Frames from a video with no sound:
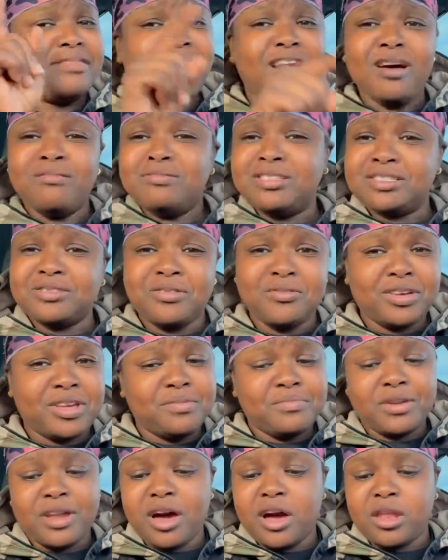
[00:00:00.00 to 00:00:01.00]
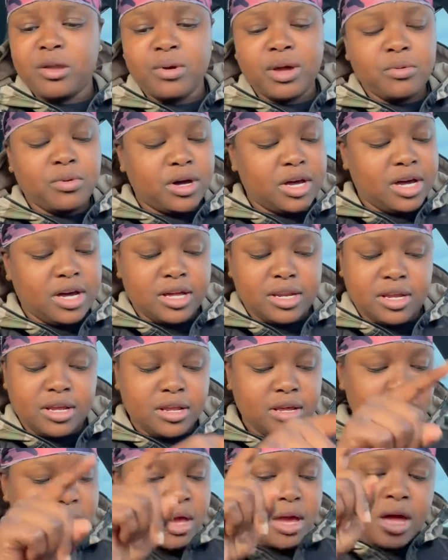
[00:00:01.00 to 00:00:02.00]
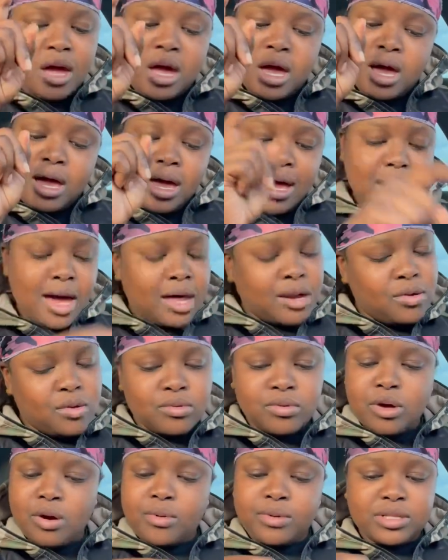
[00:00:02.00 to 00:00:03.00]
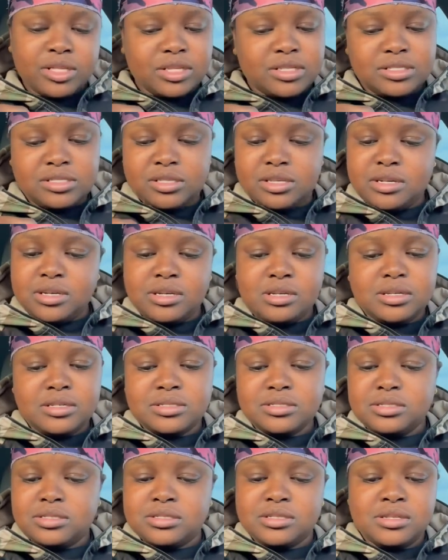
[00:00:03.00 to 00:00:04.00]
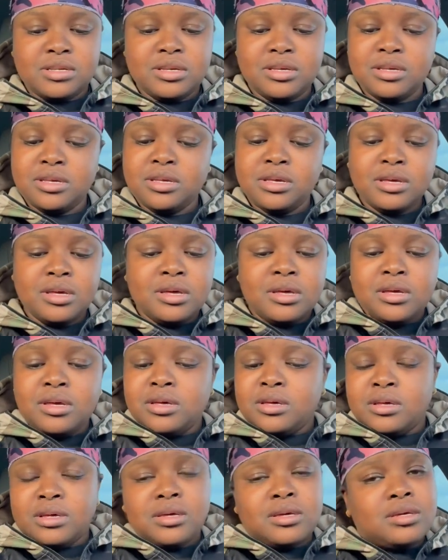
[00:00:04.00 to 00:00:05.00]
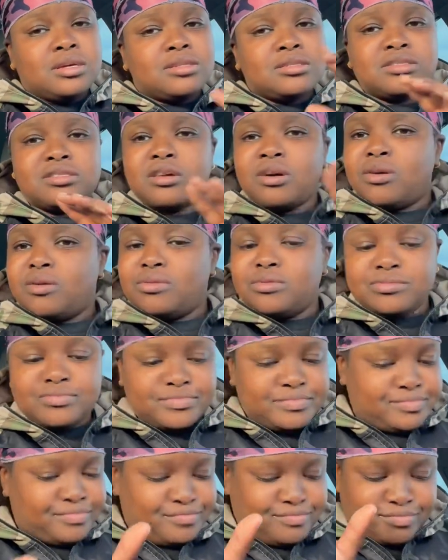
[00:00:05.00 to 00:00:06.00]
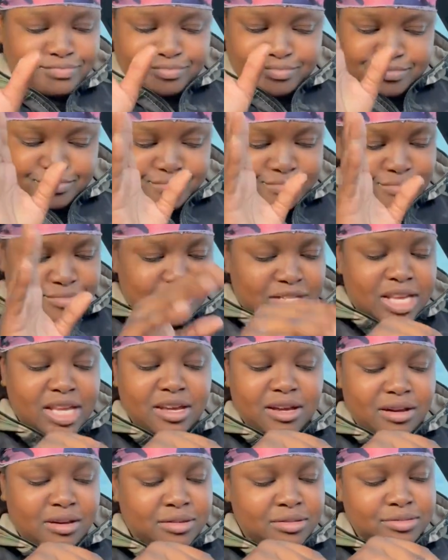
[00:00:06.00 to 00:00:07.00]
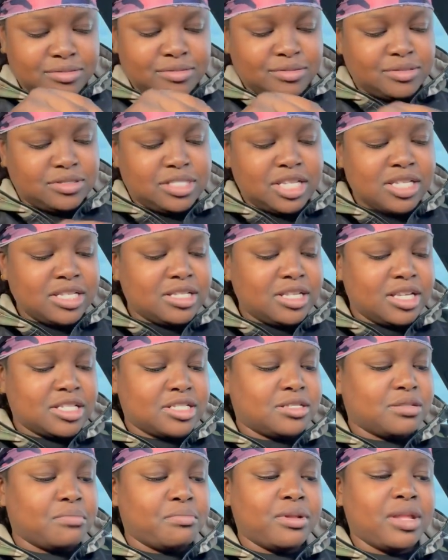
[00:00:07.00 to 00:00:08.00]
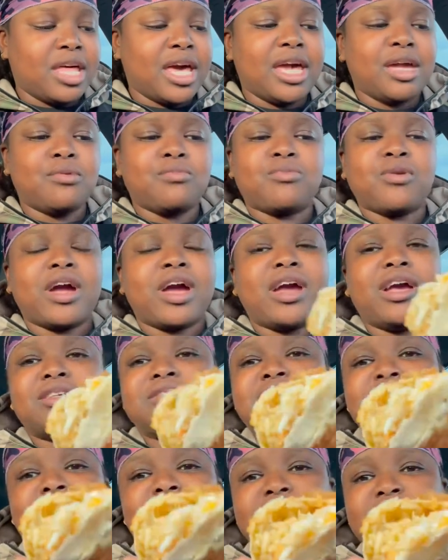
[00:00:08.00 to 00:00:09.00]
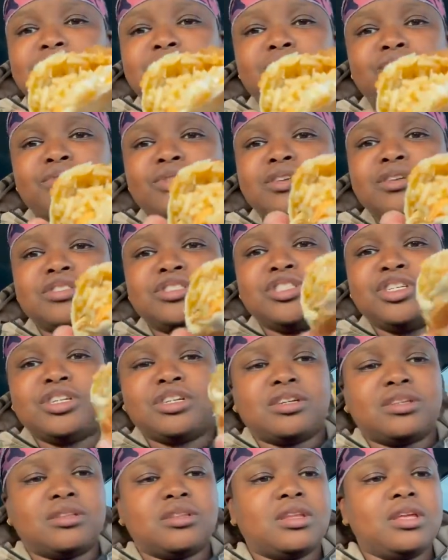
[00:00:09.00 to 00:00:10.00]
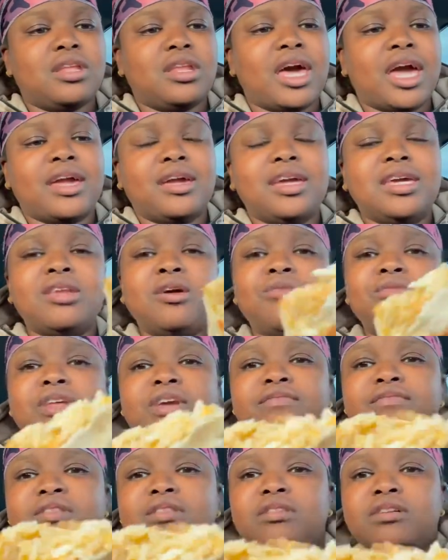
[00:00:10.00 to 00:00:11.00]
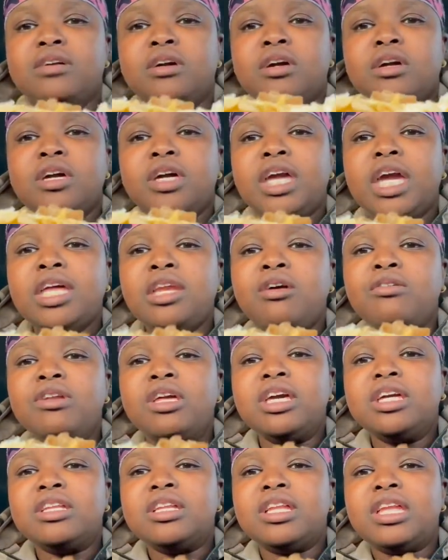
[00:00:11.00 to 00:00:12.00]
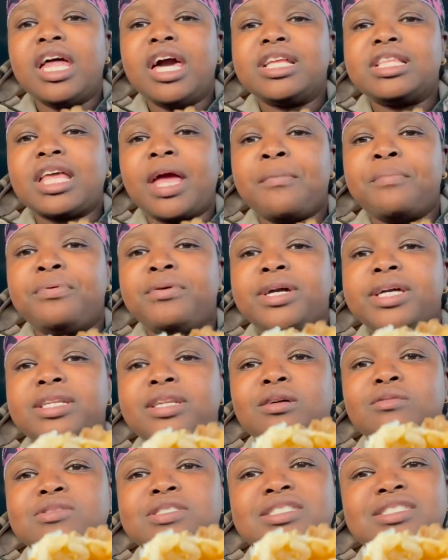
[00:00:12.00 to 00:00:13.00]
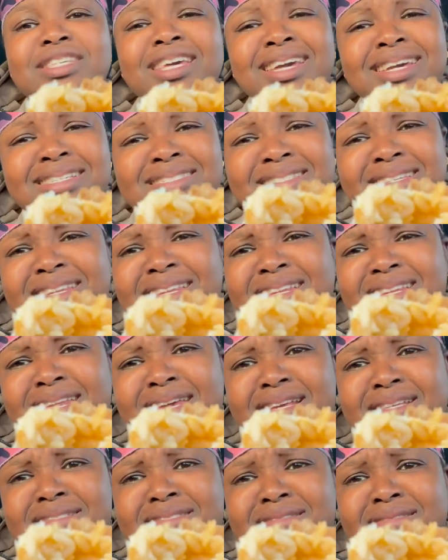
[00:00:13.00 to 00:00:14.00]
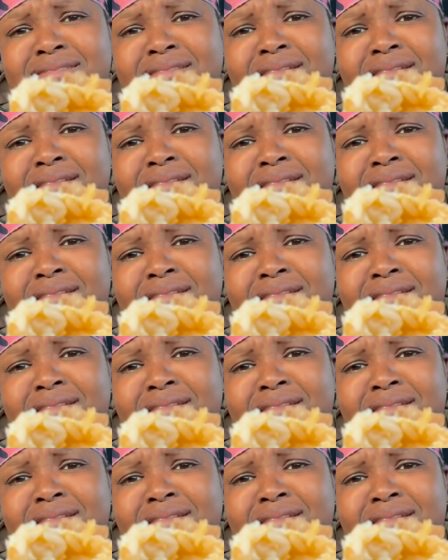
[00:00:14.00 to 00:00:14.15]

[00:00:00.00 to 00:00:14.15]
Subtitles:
I'm just going to keep it all the way 100. I don't know what this is. So, yeah. This is some plain rice and some grilled chicken. Like, it don't even look like they put no seasoning in this.